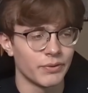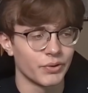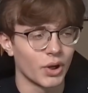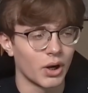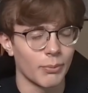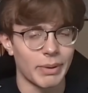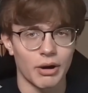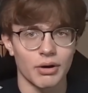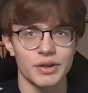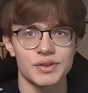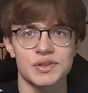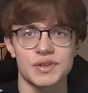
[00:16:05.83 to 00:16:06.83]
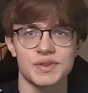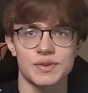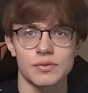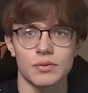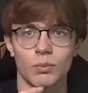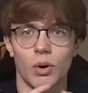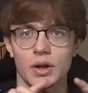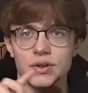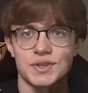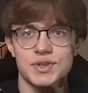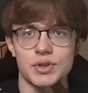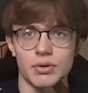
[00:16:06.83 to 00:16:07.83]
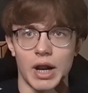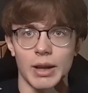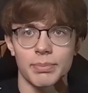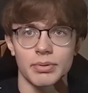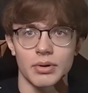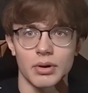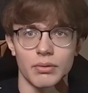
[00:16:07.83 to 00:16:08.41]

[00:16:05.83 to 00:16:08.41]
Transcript: though apparently it's just one stripe of